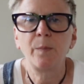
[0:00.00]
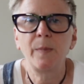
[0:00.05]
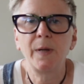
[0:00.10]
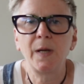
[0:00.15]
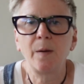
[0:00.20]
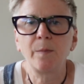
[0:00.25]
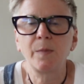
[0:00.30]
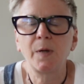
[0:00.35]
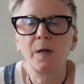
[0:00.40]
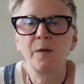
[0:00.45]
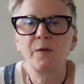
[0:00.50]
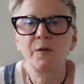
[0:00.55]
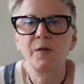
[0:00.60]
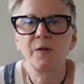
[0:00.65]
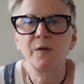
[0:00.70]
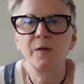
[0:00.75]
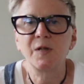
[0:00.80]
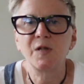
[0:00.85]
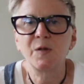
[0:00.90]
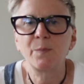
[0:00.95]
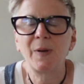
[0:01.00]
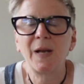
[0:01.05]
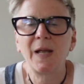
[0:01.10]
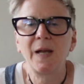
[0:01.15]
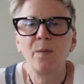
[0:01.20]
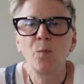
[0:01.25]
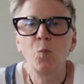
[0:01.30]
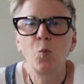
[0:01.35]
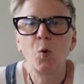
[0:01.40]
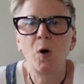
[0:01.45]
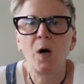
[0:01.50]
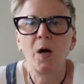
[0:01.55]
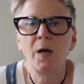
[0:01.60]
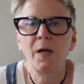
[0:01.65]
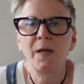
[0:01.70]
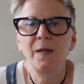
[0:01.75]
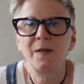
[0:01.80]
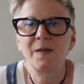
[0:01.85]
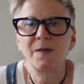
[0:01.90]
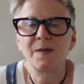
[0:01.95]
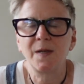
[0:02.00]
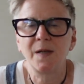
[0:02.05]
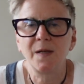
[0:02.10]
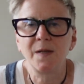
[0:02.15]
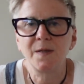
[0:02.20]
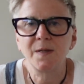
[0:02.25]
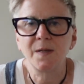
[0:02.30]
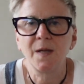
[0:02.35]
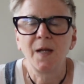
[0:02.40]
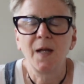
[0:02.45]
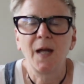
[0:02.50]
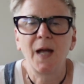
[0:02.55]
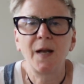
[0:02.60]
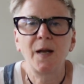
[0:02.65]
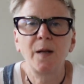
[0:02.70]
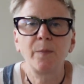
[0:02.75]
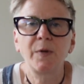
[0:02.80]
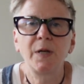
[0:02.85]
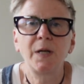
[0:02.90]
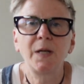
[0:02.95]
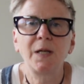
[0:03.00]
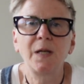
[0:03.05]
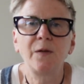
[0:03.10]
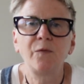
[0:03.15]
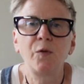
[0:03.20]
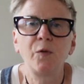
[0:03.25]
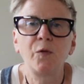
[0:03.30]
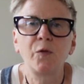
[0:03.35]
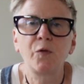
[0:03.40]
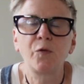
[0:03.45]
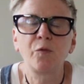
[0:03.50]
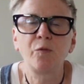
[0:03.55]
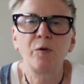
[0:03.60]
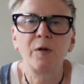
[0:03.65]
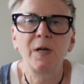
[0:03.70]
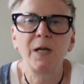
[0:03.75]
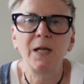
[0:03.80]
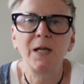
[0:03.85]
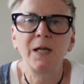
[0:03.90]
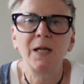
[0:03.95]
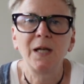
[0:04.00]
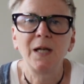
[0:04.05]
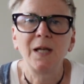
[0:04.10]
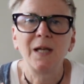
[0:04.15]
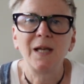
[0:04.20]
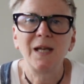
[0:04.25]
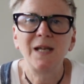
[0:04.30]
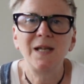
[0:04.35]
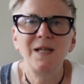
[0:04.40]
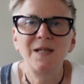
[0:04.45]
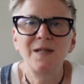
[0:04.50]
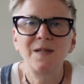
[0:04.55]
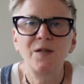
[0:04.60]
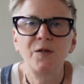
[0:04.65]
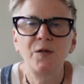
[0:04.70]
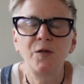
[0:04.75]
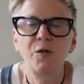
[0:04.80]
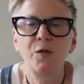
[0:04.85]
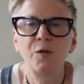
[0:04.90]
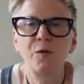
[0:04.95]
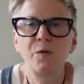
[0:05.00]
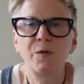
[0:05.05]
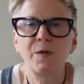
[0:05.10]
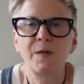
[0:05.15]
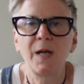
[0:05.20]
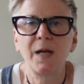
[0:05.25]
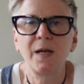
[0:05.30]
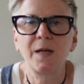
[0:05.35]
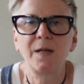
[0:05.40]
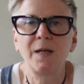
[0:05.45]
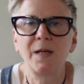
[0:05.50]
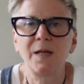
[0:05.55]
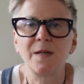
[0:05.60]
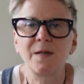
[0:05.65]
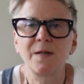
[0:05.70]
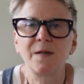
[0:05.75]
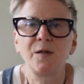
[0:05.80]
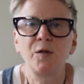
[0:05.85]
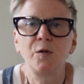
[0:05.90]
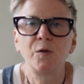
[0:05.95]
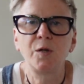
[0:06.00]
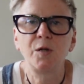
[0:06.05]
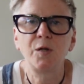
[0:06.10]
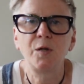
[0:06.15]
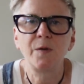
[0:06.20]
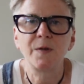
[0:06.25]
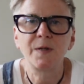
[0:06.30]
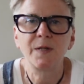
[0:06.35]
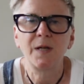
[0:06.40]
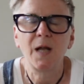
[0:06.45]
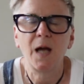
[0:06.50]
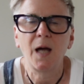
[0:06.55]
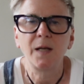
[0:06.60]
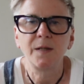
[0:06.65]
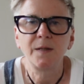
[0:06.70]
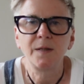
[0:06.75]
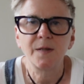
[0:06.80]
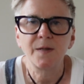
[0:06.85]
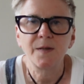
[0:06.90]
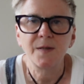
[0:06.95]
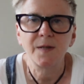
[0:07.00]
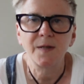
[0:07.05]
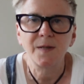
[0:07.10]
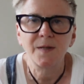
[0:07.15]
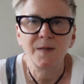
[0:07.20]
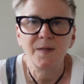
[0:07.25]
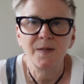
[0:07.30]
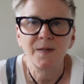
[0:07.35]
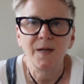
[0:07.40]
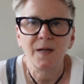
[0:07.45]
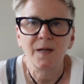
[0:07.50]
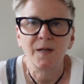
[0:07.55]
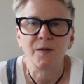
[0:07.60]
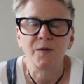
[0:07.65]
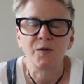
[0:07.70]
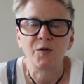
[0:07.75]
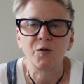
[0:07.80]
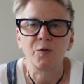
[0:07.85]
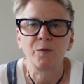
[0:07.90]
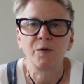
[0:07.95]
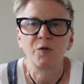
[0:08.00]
me, I'm going to explain why this is, and I'm going to give you 3 easy-to-use techniques that you can use in under 60 seconds to